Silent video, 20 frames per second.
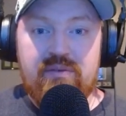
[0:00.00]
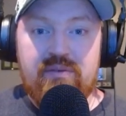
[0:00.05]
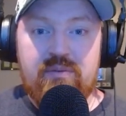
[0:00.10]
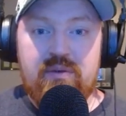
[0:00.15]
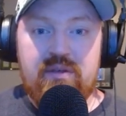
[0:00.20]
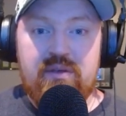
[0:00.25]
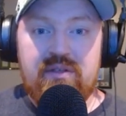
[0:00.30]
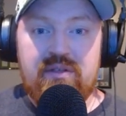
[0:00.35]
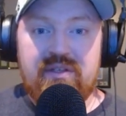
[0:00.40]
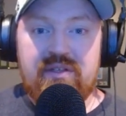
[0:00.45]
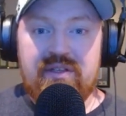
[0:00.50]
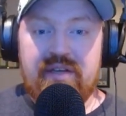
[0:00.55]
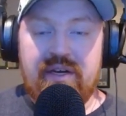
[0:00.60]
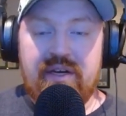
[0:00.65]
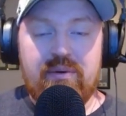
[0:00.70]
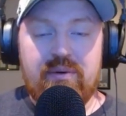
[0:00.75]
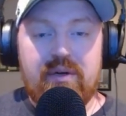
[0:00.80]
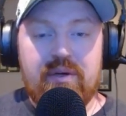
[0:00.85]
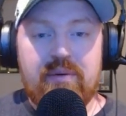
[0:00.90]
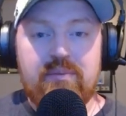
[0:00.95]
where today
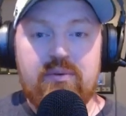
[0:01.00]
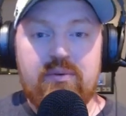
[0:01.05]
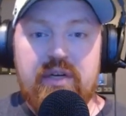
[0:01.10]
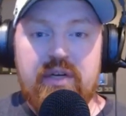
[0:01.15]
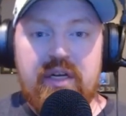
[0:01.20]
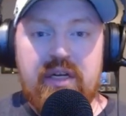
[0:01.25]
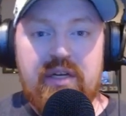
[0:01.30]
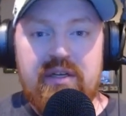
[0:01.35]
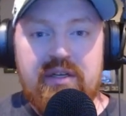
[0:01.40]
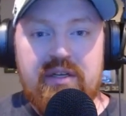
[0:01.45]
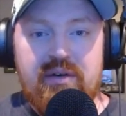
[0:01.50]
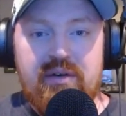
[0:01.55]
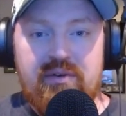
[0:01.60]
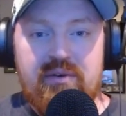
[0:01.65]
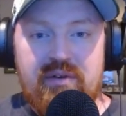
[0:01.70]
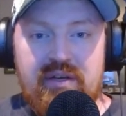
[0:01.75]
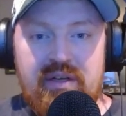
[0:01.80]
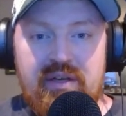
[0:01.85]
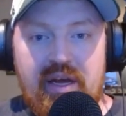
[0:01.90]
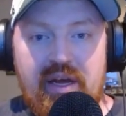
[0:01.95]
we are breaking down
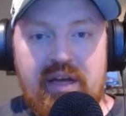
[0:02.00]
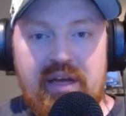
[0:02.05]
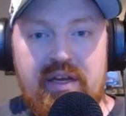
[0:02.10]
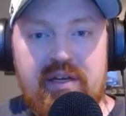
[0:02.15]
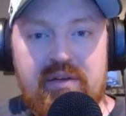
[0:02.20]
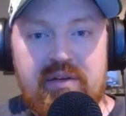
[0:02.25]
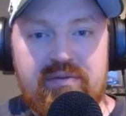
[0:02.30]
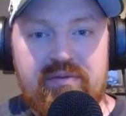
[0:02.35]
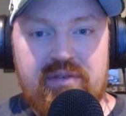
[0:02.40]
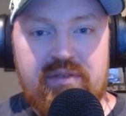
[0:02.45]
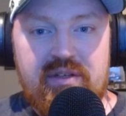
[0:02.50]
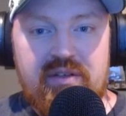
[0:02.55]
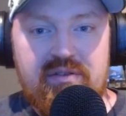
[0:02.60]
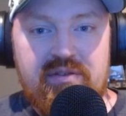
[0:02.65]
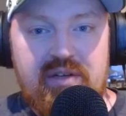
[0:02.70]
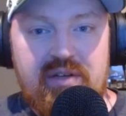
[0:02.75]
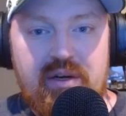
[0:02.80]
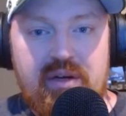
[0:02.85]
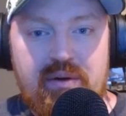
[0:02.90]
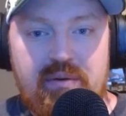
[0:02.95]
the AFC
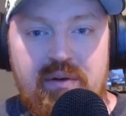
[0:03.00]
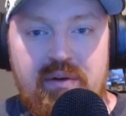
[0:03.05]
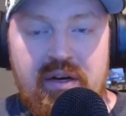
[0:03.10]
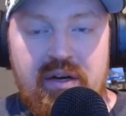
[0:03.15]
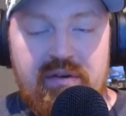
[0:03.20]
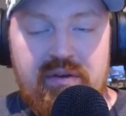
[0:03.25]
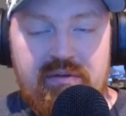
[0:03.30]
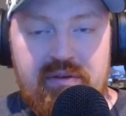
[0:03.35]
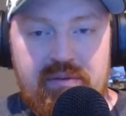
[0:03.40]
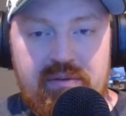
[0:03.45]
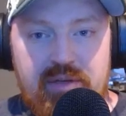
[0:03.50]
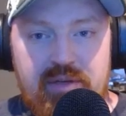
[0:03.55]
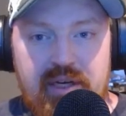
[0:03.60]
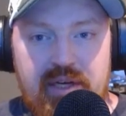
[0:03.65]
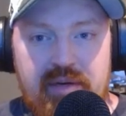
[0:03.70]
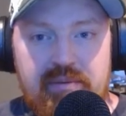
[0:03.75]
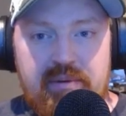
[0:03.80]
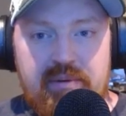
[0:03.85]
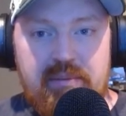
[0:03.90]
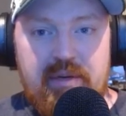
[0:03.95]
South from
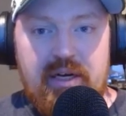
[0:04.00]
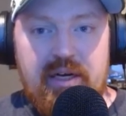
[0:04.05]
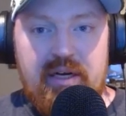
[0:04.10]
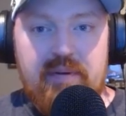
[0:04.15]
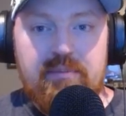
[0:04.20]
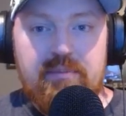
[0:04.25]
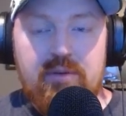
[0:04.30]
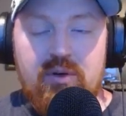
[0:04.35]
top to bottom,